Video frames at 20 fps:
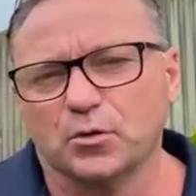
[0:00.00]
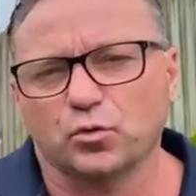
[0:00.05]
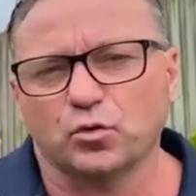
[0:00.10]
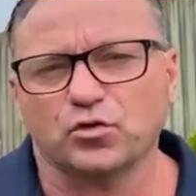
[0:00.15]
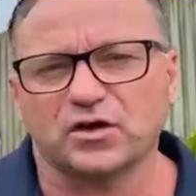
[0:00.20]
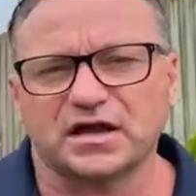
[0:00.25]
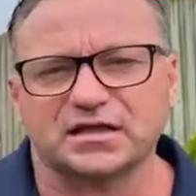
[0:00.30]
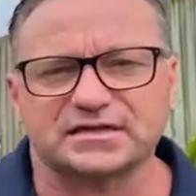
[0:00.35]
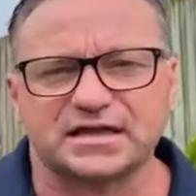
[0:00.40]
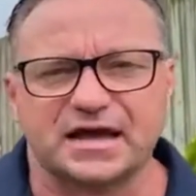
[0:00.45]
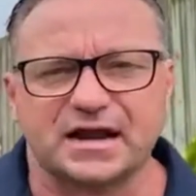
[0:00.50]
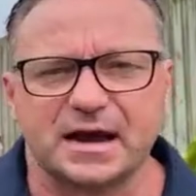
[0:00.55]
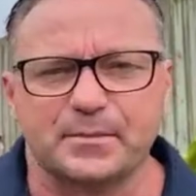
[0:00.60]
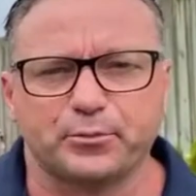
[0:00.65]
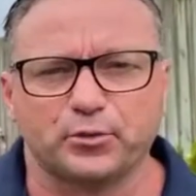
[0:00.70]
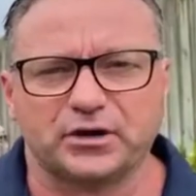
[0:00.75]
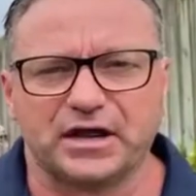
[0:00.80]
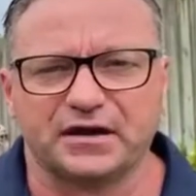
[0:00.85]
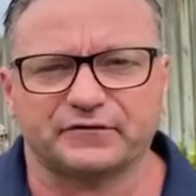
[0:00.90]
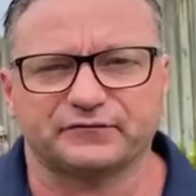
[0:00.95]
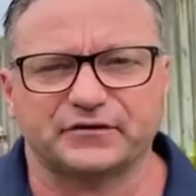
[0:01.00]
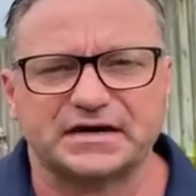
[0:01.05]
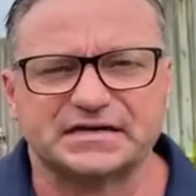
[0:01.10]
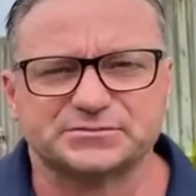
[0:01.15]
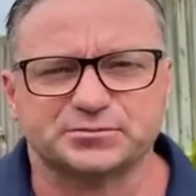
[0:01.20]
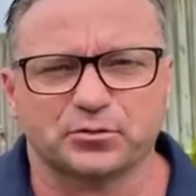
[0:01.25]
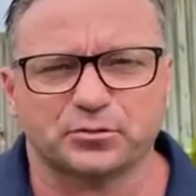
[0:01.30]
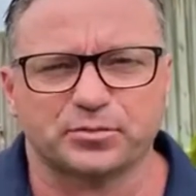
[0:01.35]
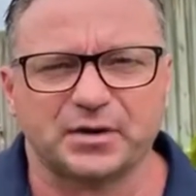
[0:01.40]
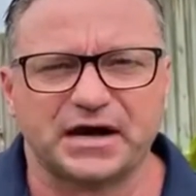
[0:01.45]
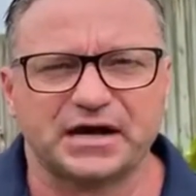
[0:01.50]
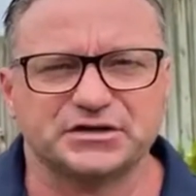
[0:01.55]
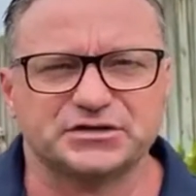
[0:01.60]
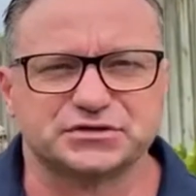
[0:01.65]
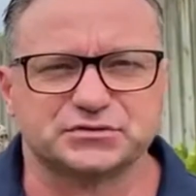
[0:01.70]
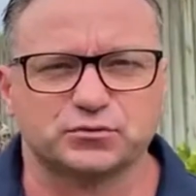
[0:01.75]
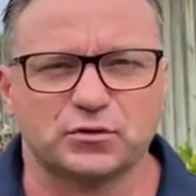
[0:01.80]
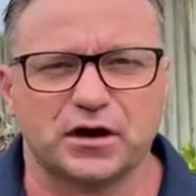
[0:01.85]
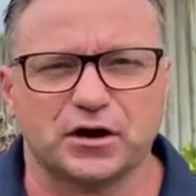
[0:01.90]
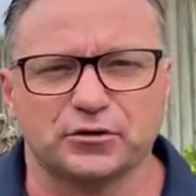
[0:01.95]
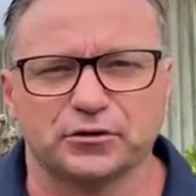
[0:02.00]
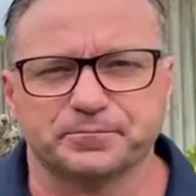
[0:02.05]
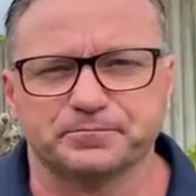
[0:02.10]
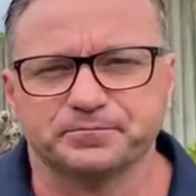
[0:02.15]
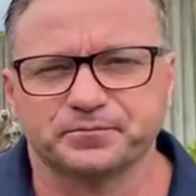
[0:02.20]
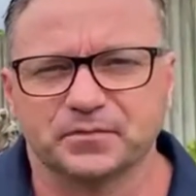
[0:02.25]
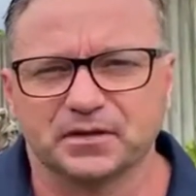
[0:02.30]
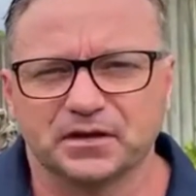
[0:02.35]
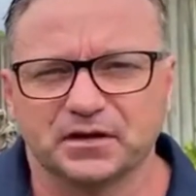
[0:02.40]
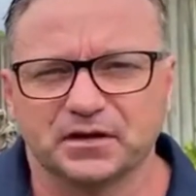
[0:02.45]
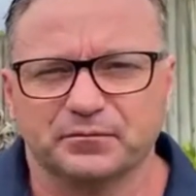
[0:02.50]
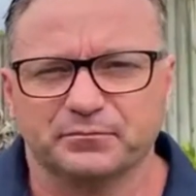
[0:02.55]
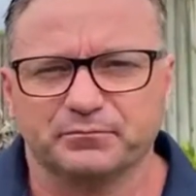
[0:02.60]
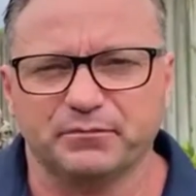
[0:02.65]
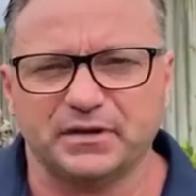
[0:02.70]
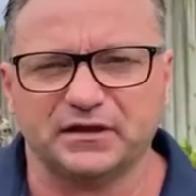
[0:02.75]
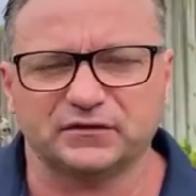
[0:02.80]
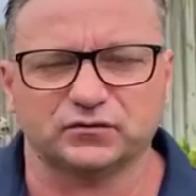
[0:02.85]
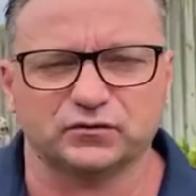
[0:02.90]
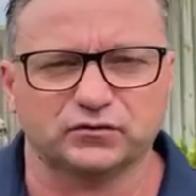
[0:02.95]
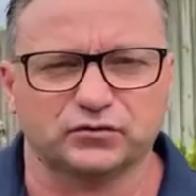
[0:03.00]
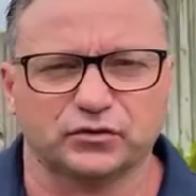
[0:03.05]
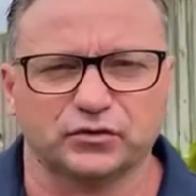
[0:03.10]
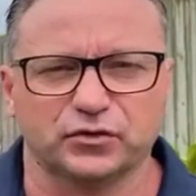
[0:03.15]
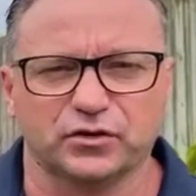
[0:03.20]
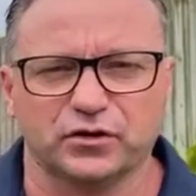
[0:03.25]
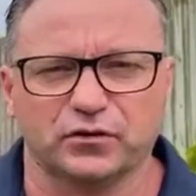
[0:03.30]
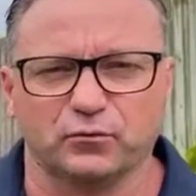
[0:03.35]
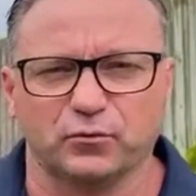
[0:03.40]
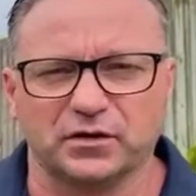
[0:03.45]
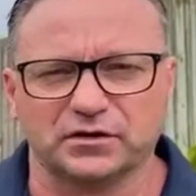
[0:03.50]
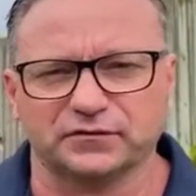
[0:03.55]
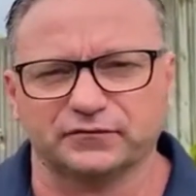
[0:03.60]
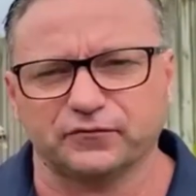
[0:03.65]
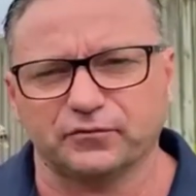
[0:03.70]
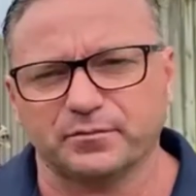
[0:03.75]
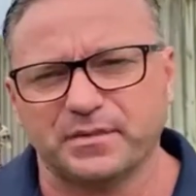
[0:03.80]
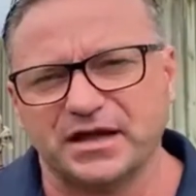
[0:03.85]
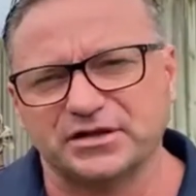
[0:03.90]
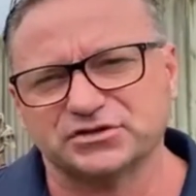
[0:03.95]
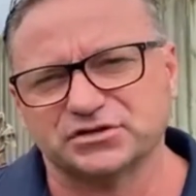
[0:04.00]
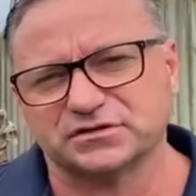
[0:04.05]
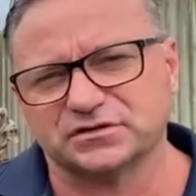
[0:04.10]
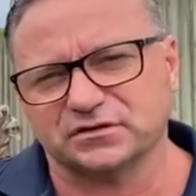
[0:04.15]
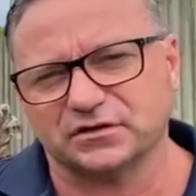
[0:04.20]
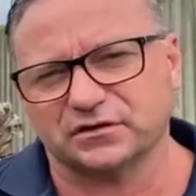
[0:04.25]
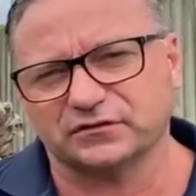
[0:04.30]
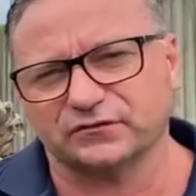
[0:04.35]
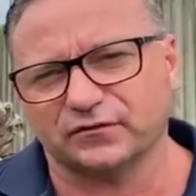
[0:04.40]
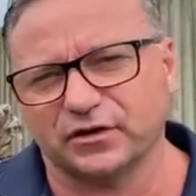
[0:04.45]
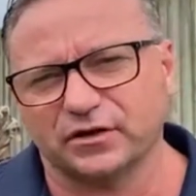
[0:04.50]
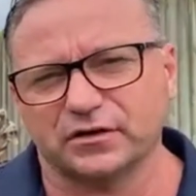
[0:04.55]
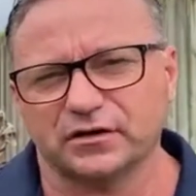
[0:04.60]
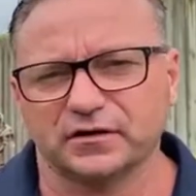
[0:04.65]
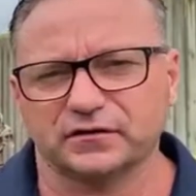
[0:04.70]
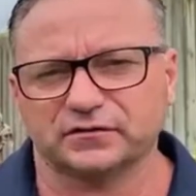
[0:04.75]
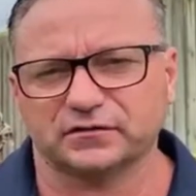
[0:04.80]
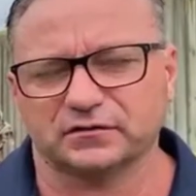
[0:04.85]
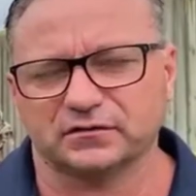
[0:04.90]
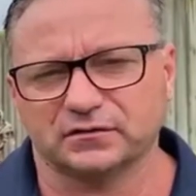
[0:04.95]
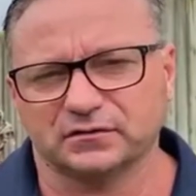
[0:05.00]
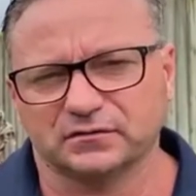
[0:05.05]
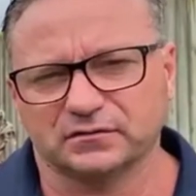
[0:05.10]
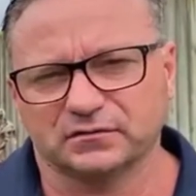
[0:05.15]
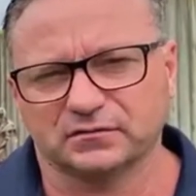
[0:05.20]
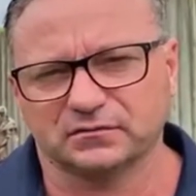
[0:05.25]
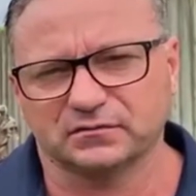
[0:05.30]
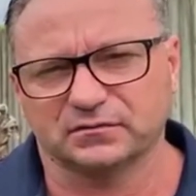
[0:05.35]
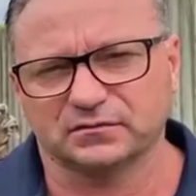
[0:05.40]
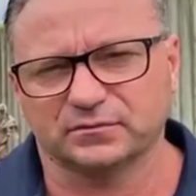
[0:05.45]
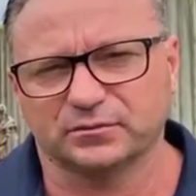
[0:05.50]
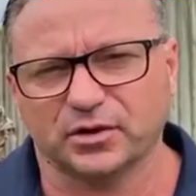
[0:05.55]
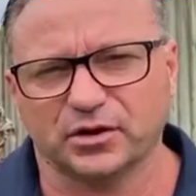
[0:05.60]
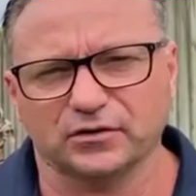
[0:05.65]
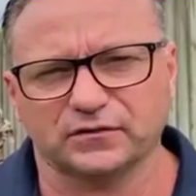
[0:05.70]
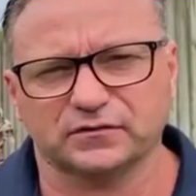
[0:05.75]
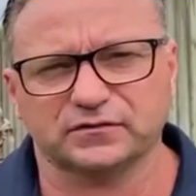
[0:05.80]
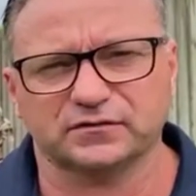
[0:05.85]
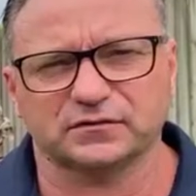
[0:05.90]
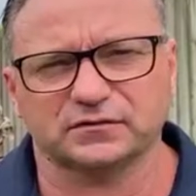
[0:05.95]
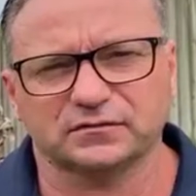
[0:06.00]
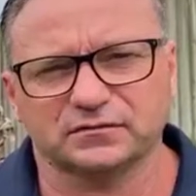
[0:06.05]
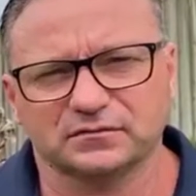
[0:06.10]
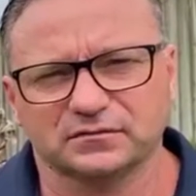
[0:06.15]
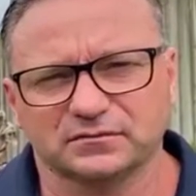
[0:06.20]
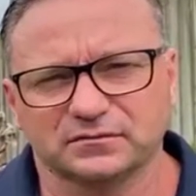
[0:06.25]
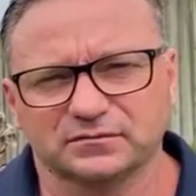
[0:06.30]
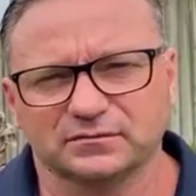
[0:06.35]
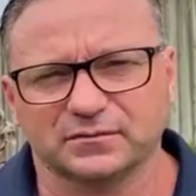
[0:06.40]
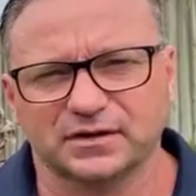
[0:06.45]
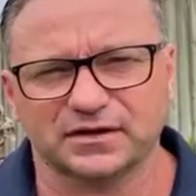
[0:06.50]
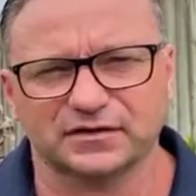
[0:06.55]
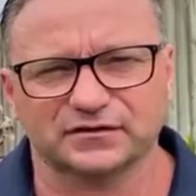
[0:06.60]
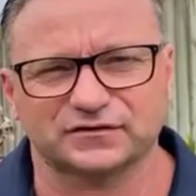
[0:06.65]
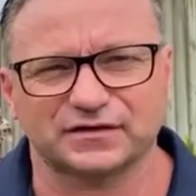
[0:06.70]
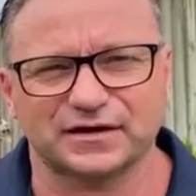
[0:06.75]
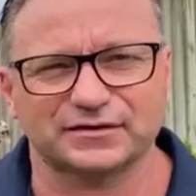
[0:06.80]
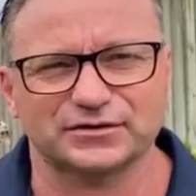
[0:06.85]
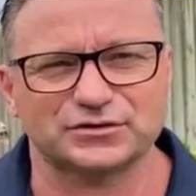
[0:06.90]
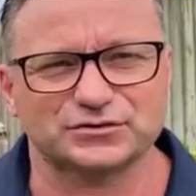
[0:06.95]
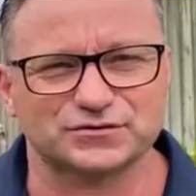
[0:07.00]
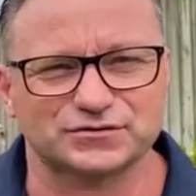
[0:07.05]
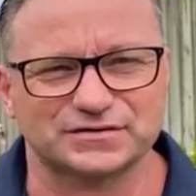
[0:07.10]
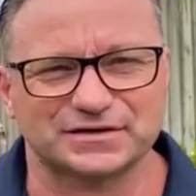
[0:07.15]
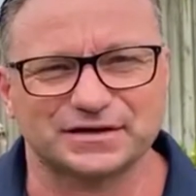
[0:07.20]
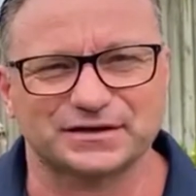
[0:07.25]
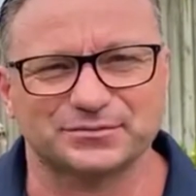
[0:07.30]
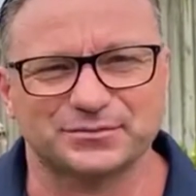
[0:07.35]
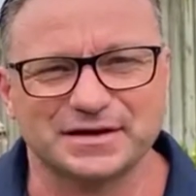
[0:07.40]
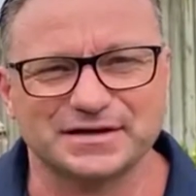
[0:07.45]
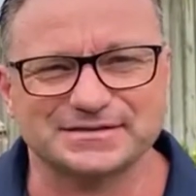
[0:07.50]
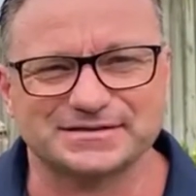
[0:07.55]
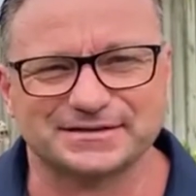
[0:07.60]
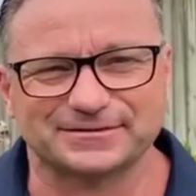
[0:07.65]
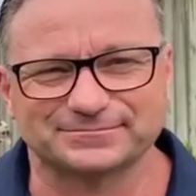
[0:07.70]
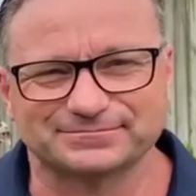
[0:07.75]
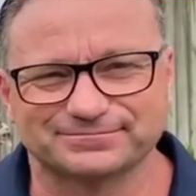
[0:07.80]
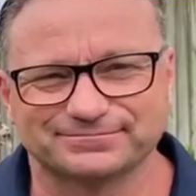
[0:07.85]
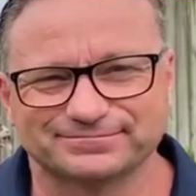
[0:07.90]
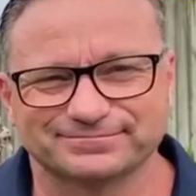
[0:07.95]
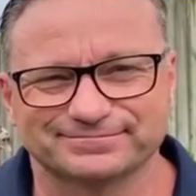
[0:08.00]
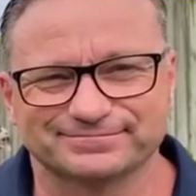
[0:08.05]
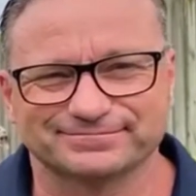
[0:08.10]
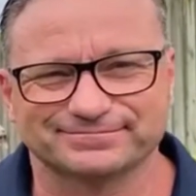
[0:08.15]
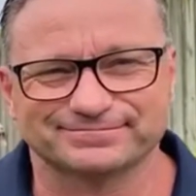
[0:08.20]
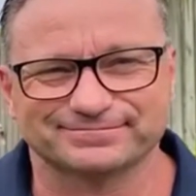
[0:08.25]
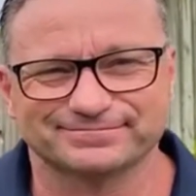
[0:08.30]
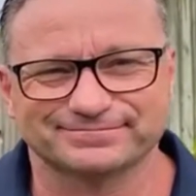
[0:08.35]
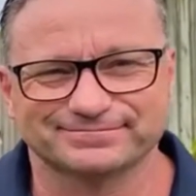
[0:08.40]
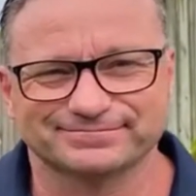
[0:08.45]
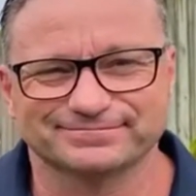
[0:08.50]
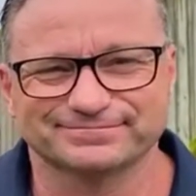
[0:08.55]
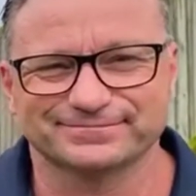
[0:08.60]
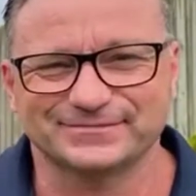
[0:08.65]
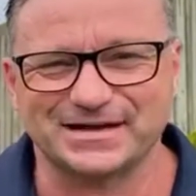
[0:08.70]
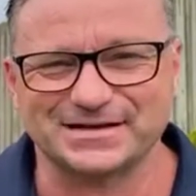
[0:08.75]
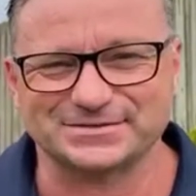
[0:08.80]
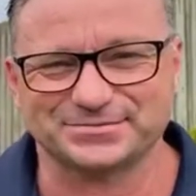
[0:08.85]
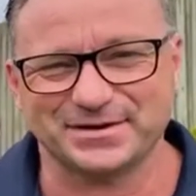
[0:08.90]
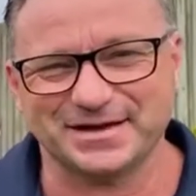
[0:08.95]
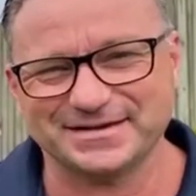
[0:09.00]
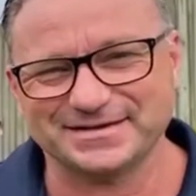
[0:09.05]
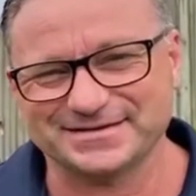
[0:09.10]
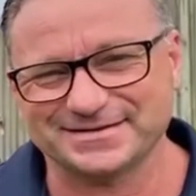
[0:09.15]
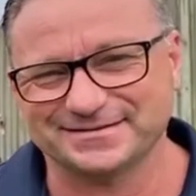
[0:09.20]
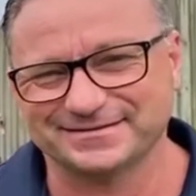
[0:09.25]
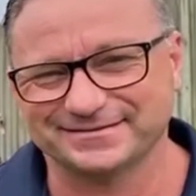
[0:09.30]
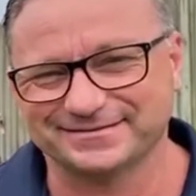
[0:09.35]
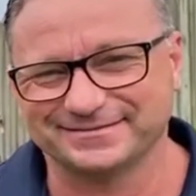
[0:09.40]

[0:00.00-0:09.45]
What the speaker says: We'll get that up on our Facebook page as well, and Megs will do her wonderful magic to those photos and post and make it sound interesting and amazing. Thanks, Megs.